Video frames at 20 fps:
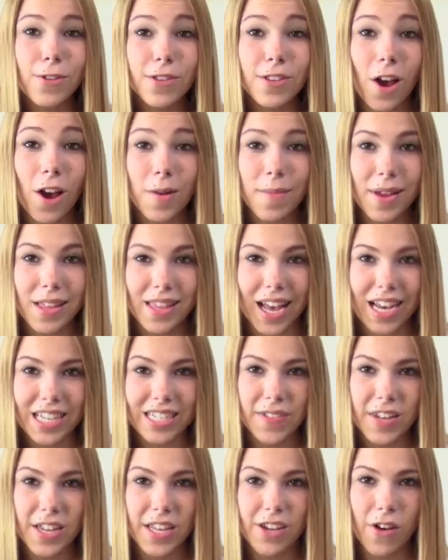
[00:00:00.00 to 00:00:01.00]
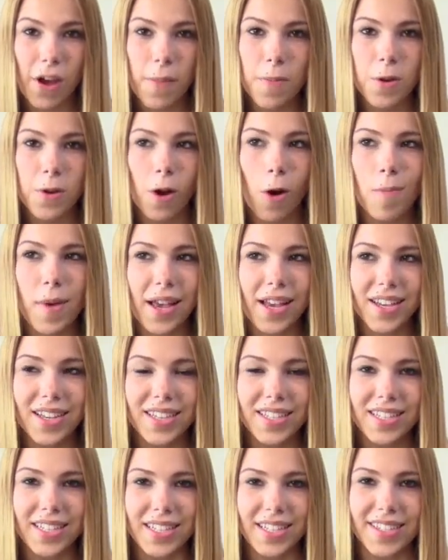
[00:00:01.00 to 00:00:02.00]
you saw in my last video, I put Omega
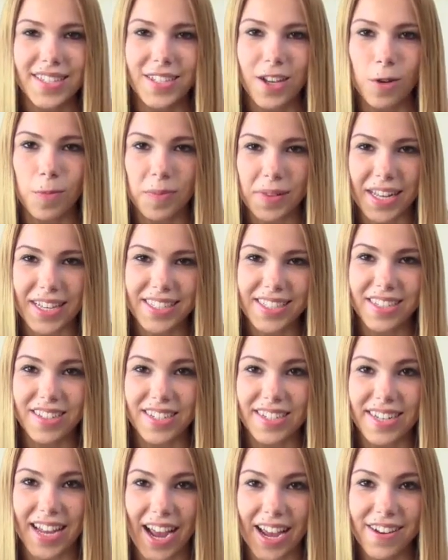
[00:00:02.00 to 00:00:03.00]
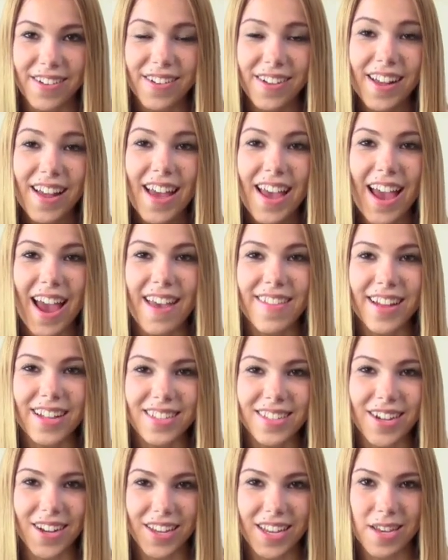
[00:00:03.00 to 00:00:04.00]
Cassis is so blessed in the title, and
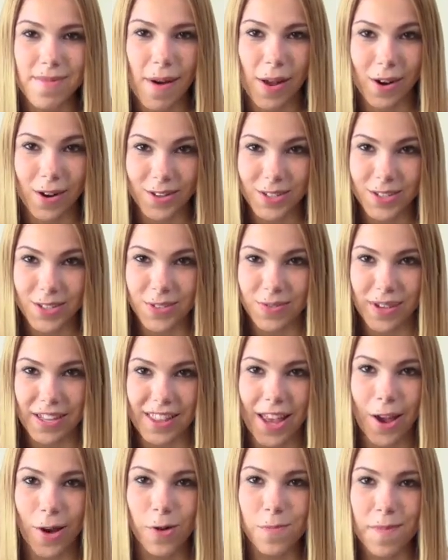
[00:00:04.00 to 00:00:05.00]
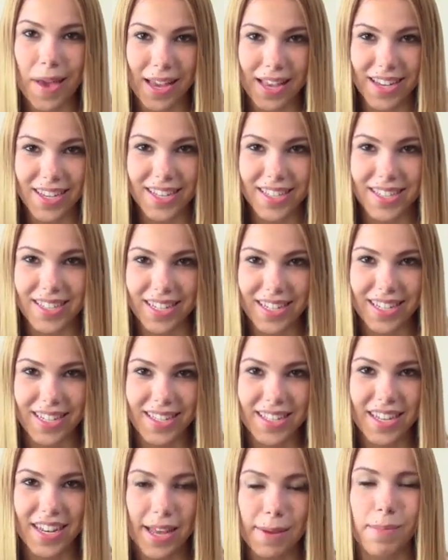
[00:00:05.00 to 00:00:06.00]
that's talking about our suite, like Omega
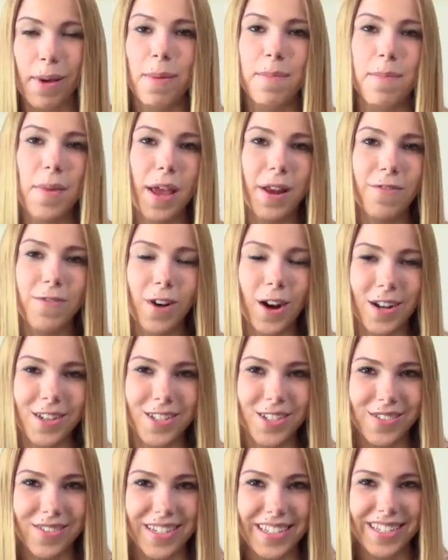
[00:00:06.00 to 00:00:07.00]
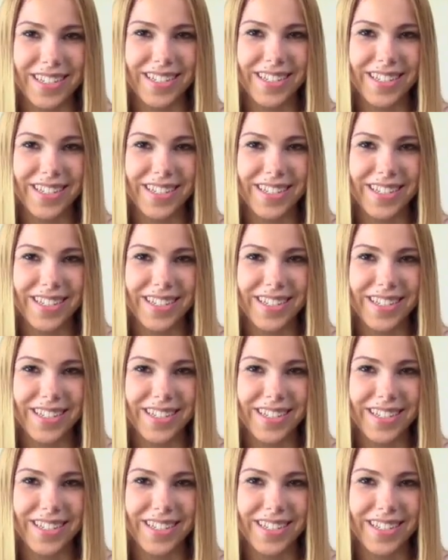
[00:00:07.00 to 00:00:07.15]
Cassis, the name I made for our suite.